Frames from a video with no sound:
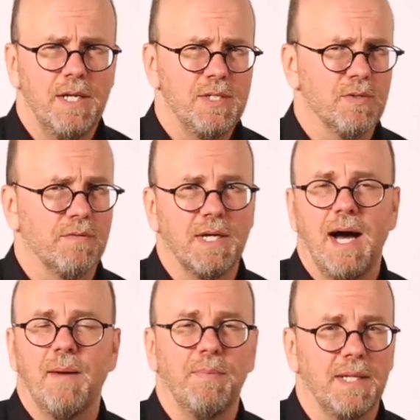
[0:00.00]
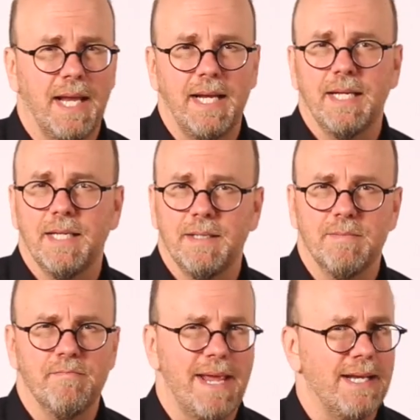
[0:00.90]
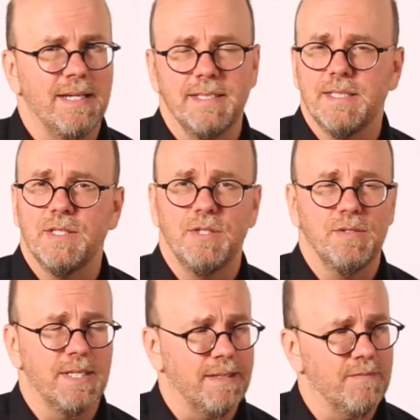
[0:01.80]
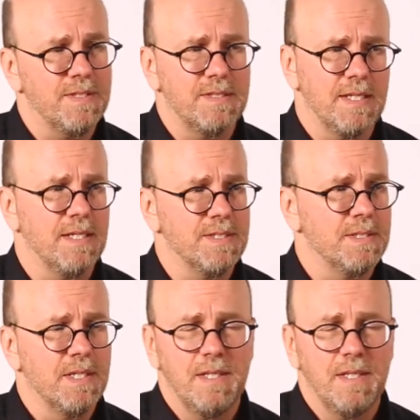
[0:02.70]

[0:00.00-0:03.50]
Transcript: sort of complicated maintenance issues. Like if this thing is,